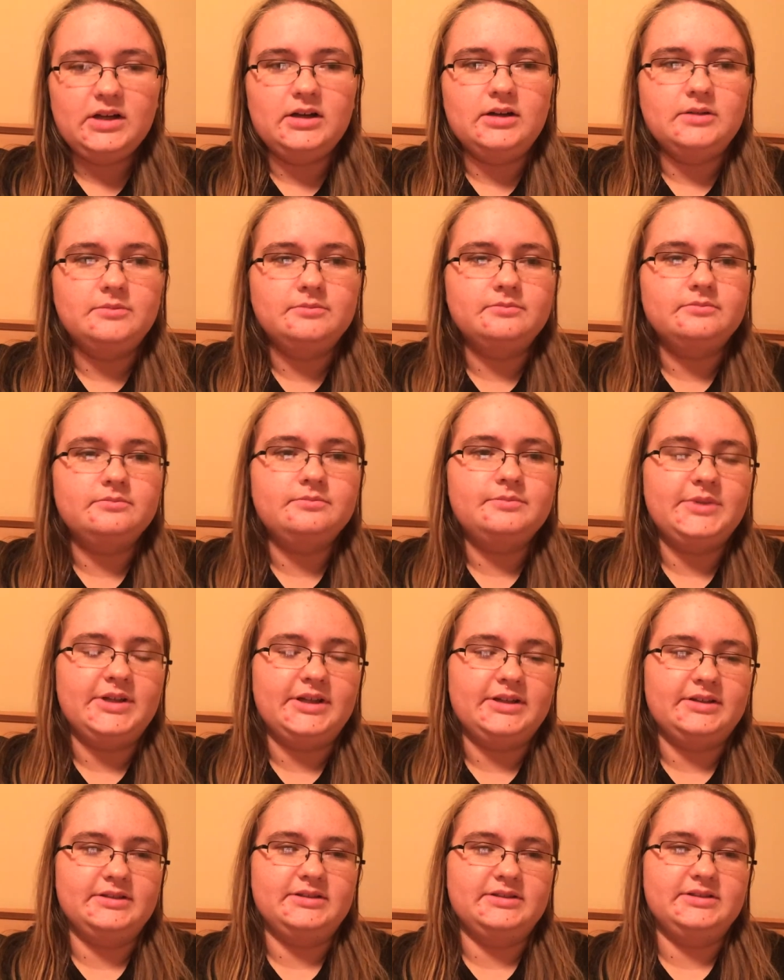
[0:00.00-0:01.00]
um,
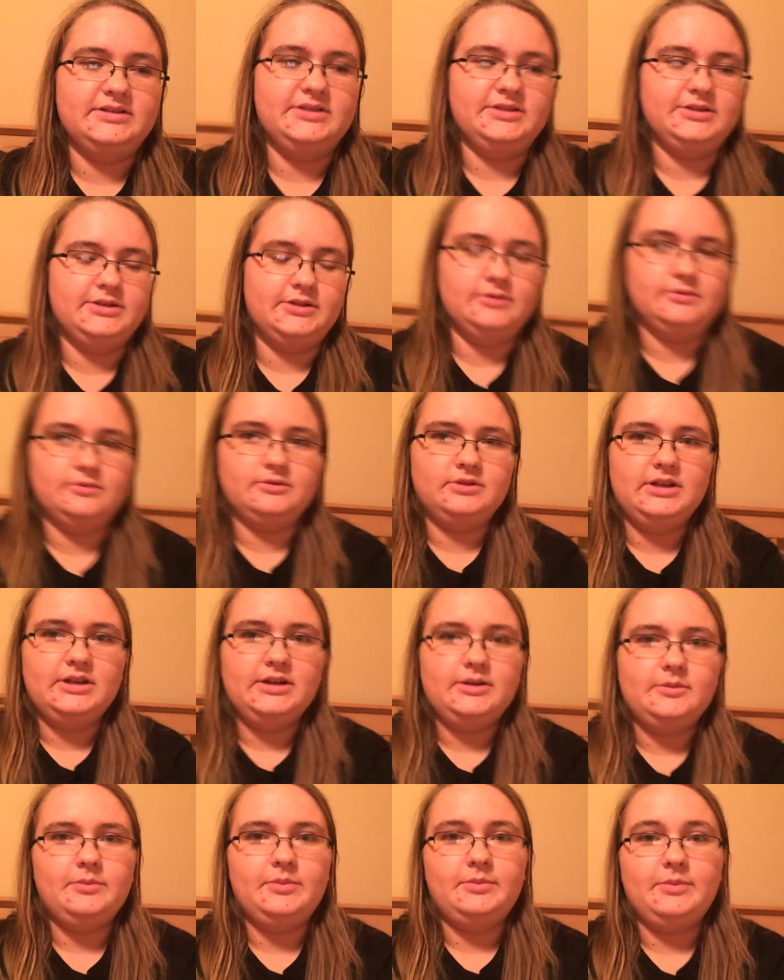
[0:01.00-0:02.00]
because you know
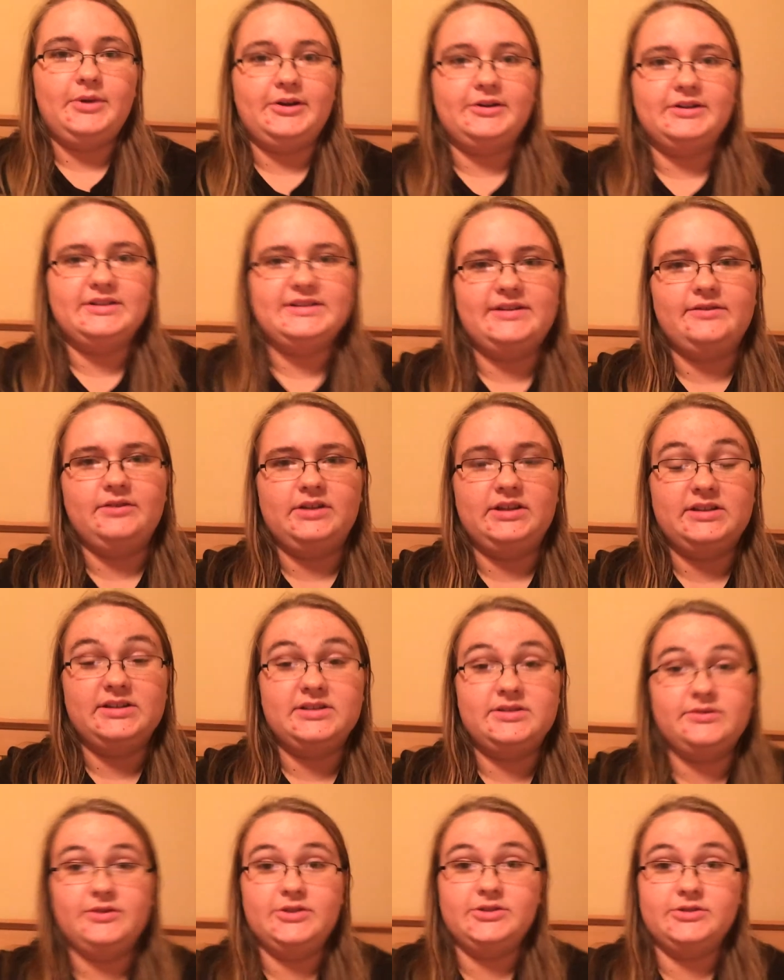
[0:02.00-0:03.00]
parents have like
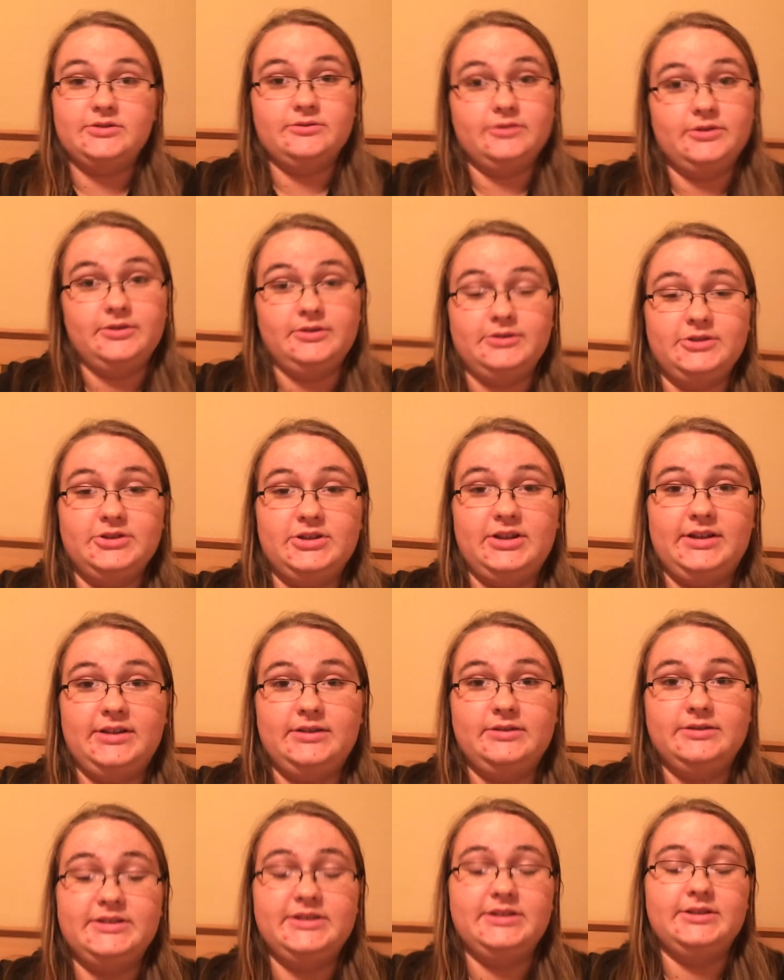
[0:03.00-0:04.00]
this vision for their
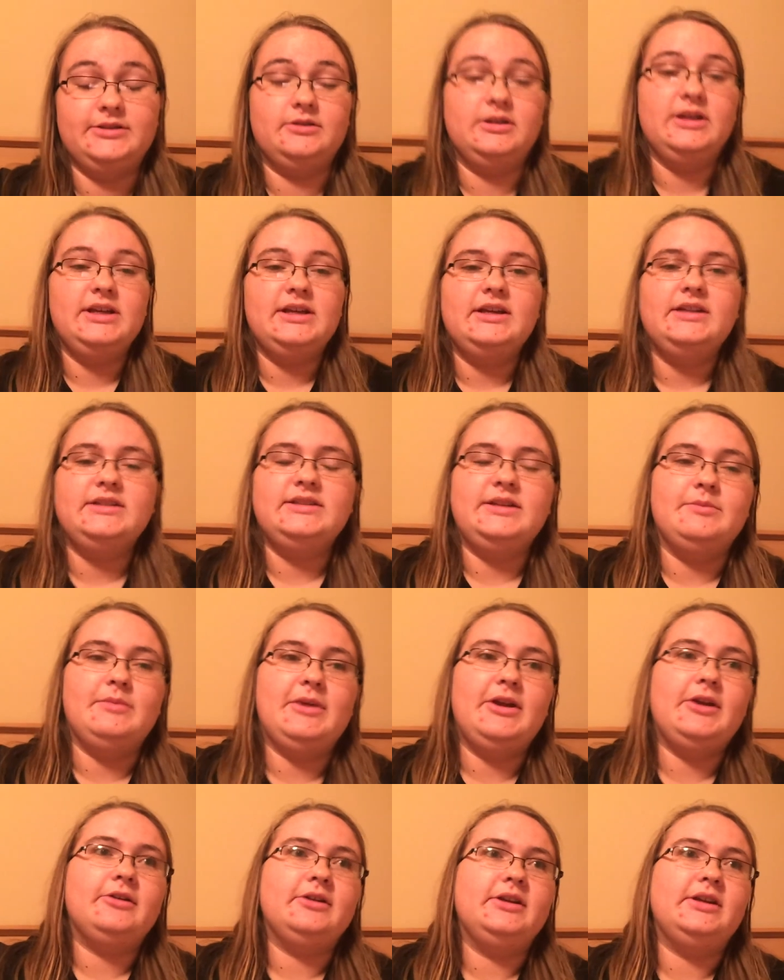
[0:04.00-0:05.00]
child you know to get
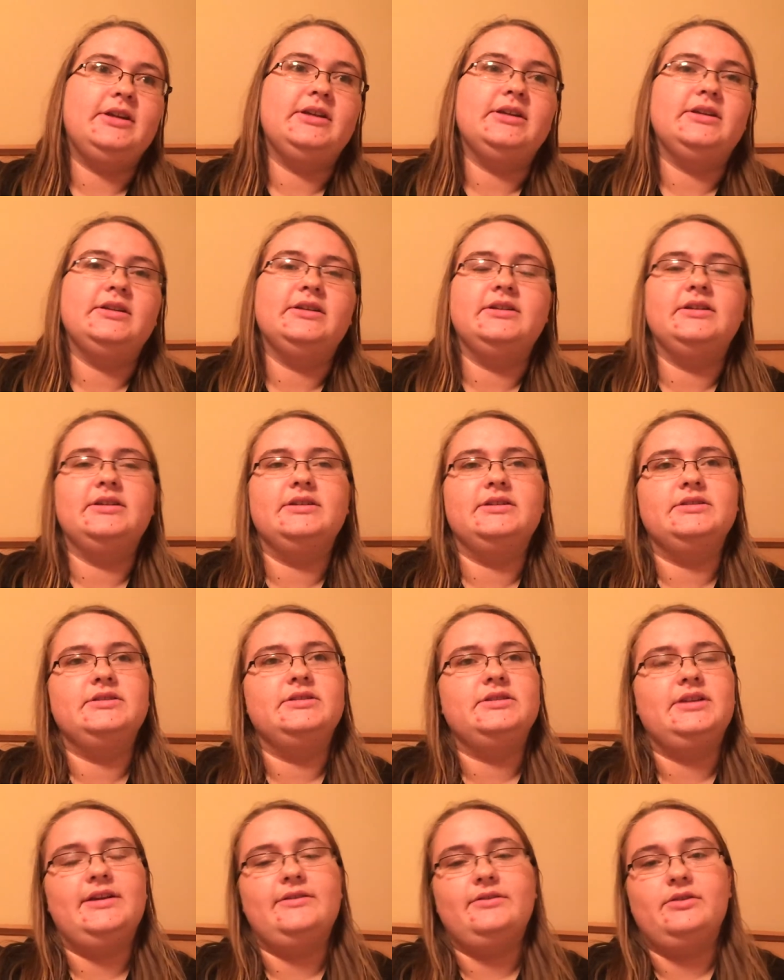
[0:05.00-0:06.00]
married
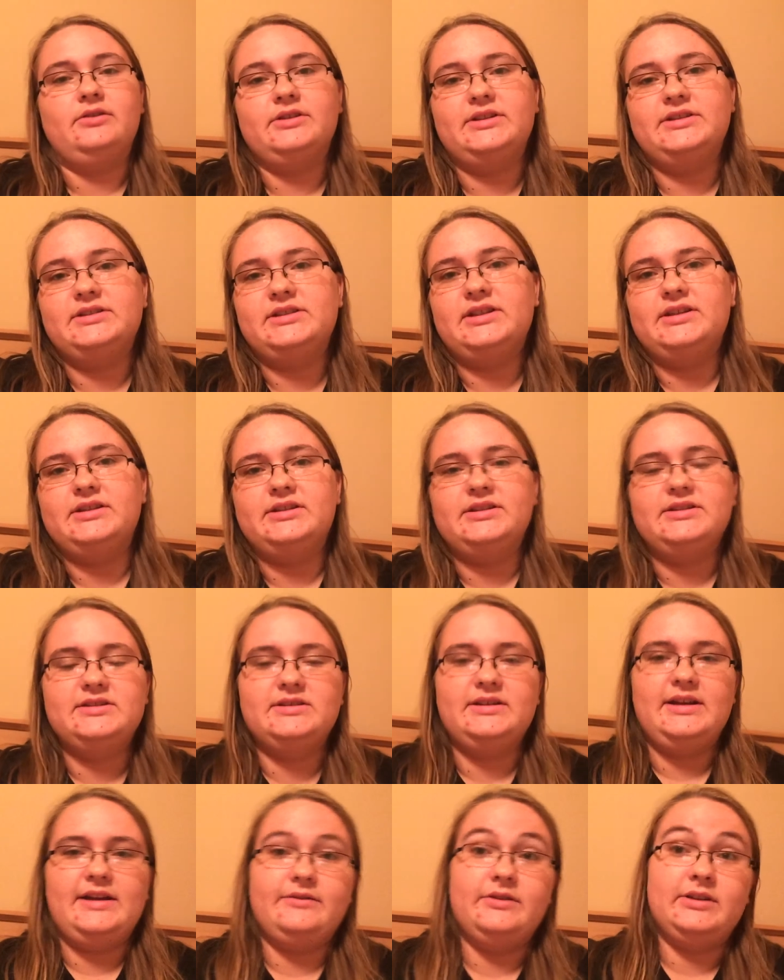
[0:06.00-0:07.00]
and have all these kids
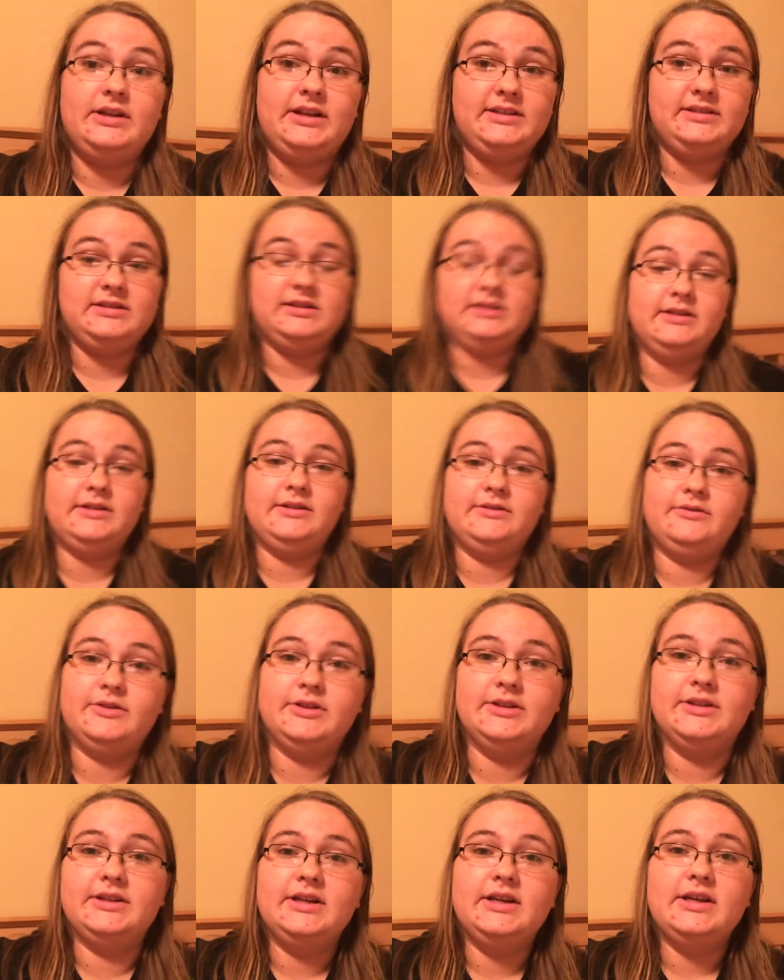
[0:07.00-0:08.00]
and have a nice life
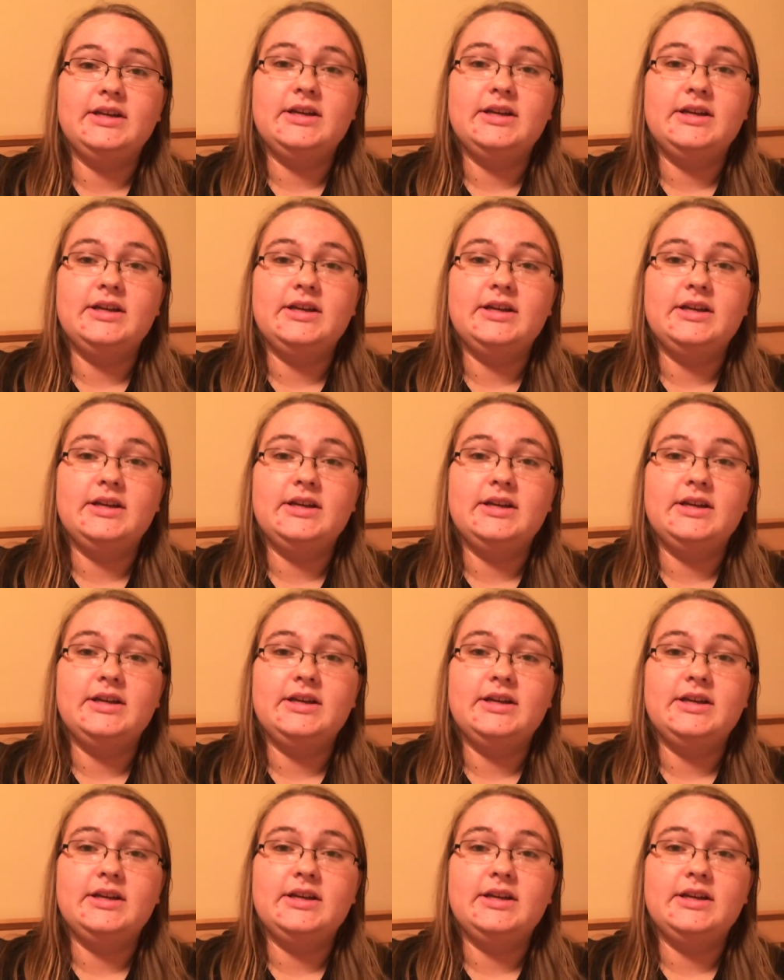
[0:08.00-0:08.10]
and